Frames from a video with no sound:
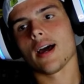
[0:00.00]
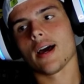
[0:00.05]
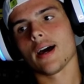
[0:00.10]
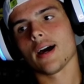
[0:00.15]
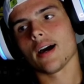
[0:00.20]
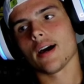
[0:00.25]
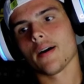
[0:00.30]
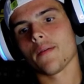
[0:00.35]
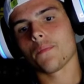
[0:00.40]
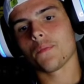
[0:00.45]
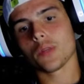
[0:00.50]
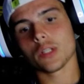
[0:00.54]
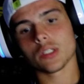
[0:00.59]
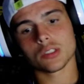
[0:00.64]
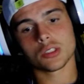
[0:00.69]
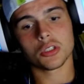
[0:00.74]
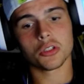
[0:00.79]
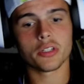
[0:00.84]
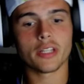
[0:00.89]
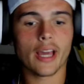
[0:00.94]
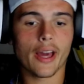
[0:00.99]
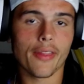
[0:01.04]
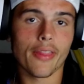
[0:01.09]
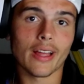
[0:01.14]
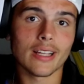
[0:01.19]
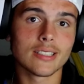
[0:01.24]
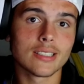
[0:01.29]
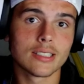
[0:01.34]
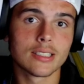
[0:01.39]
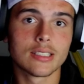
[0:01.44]
uh, so yeah,
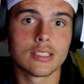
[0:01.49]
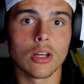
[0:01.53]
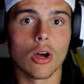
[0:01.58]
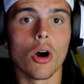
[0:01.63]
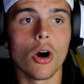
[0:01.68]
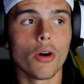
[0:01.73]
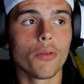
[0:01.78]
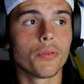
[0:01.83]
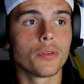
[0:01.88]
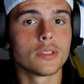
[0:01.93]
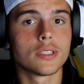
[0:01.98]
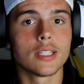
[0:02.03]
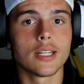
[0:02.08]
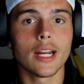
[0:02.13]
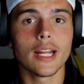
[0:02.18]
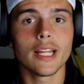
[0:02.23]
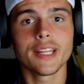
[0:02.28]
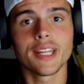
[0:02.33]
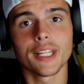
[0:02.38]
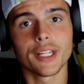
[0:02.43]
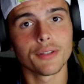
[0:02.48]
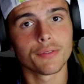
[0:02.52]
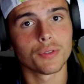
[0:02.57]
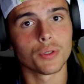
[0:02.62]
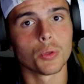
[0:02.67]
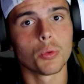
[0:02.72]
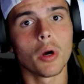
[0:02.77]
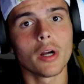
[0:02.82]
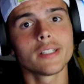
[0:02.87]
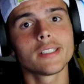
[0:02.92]
that's all for today. Thank you
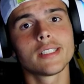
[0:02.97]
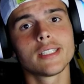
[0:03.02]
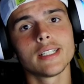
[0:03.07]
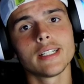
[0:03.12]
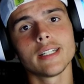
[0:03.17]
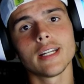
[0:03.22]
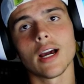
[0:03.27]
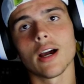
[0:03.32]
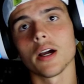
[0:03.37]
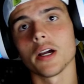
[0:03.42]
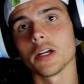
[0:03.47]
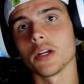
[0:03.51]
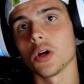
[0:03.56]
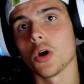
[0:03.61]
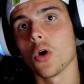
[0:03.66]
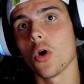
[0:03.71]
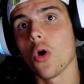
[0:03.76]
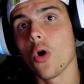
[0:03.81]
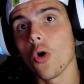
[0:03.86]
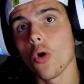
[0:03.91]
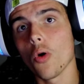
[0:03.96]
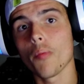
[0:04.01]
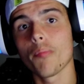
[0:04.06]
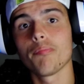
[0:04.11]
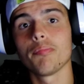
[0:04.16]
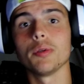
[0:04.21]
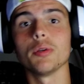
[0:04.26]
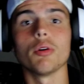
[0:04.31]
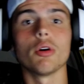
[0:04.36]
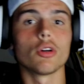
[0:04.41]
for watching. I
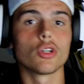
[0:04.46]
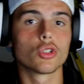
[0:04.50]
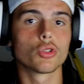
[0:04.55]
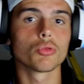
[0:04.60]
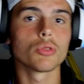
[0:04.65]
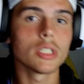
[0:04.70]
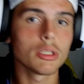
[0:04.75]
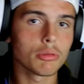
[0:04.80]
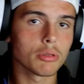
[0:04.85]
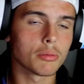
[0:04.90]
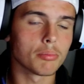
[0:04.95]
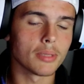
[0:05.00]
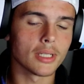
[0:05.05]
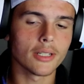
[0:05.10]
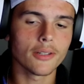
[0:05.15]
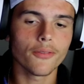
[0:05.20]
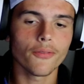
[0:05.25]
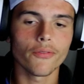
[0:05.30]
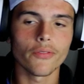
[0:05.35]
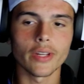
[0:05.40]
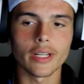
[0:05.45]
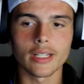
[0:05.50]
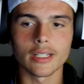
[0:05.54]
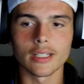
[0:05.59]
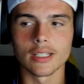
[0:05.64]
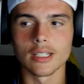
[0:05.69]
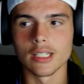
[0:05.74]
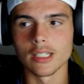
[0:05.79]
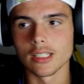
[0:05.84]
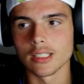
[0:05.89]
hope you agree with me
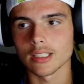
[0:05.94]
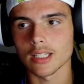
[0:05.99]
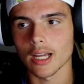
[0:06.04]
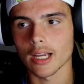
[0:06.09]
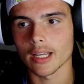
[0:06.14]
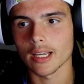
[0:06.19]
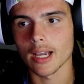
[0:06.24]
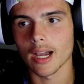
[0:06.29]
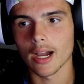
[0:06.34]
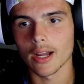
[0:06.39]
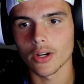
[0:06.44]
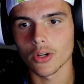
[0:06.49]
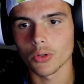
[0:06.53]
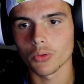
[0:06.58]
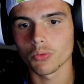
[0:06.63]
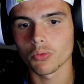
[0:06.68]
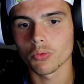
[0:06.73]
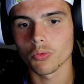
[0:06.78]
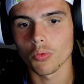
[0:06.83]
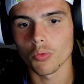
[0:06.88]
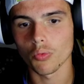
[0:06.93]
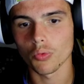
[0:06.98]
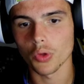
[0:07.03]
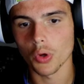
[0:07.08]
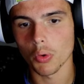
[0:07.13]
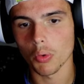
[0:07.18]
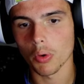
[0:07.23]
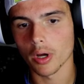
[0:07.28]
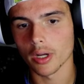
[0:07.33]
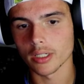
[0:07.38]
because I kind of
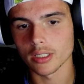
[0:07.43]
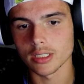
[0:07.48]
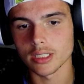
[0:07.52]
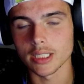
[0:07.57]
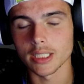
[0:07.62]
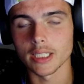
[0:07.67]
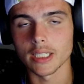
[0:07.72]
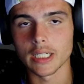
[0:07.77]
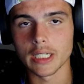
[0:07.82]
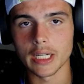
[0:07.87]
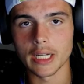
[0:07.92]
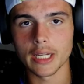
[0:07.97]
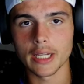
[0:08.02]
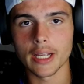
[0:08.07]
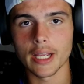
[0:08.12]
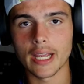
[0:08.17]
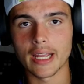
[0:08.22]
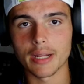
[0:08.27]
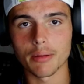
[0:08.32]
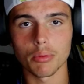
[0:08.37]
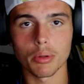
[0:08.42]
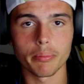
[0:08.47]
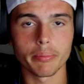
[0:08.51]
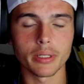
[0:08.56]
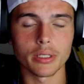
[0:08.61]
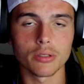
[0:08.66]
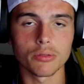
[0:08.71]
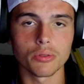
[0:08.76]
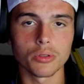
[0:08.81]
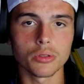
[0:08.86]
we don't want to see any more
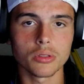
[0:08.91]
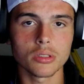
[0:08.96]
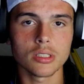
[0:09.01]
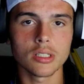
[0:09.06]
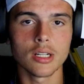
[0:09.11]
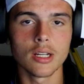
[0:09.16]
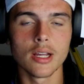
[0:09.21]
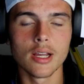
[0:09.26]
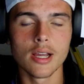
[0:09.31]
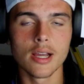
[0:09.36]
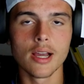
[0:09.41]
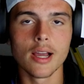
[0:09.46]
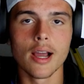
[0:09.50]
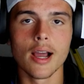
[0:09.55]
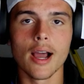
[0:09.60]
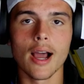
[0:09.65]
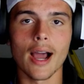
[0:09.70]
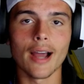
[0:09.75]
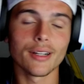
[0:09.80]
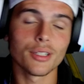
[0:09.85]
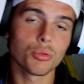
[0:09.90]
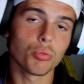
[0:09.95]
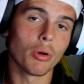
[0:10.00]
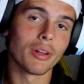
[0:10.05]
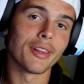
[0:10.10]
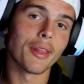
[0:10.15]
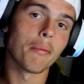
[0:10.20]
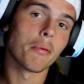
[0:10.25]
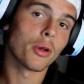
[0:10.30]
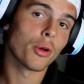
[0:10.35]
beast roots. I just
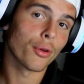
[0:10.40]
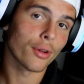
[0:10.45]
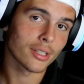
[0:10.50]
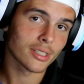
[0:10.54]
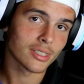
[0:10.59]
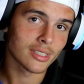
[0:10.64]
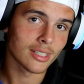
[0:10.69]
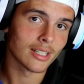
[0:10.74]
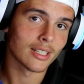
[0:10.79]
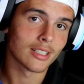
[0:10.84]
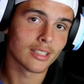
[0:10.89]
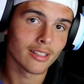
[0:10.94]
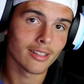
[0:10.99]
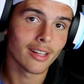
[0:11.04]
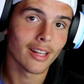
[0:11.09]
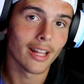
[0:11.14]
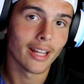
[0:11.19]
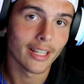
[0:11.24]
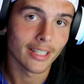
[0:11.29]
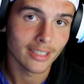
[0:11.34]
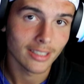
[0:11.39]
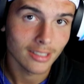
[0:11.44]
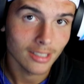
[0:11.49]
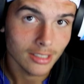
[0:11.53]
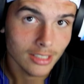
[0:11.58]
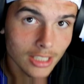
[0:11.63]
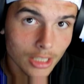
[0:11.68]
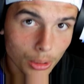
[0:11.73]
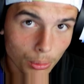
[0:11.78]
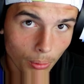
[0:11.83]
want them to go extinct, like
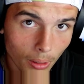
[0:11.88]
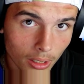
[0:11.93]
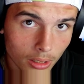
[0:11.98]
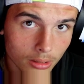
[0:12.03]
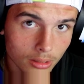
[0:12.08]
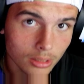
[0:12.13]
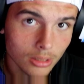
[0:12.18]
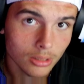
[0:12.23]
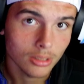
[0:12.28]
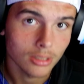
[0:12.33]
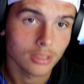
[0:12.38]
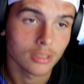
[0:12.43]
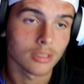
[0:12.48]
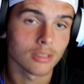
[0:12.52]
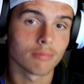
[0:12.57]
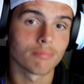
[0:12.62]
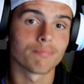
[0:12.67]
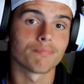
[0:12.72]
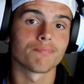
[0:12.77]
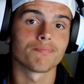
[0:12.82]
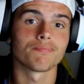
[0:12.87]
the T Rex.